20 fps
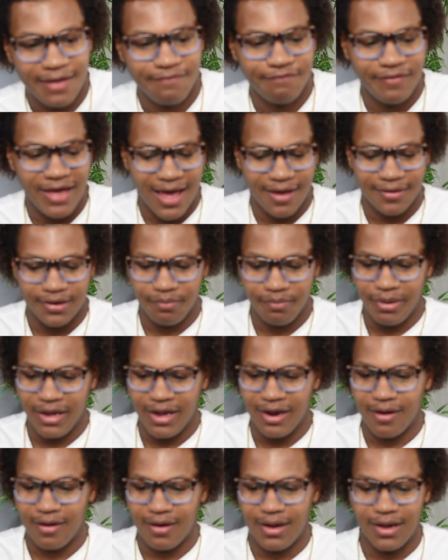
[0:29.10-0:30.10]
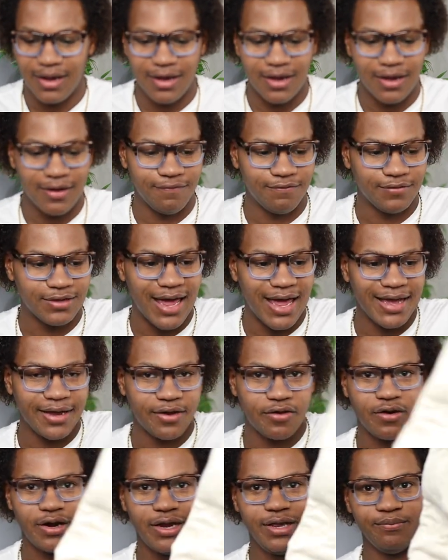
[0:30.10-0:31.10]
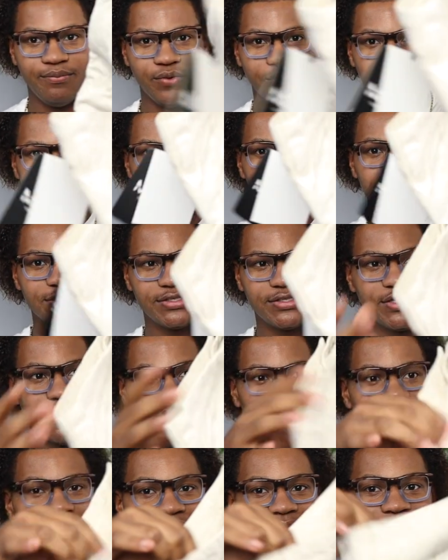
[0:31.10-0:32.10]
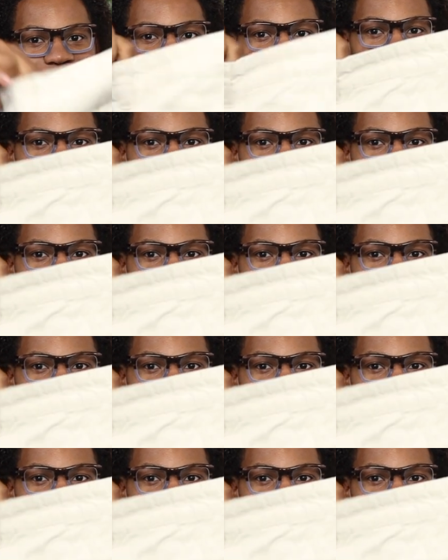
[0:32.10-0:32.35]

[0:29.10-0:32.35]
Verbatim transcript: I found a pair of light cream ones. And so I got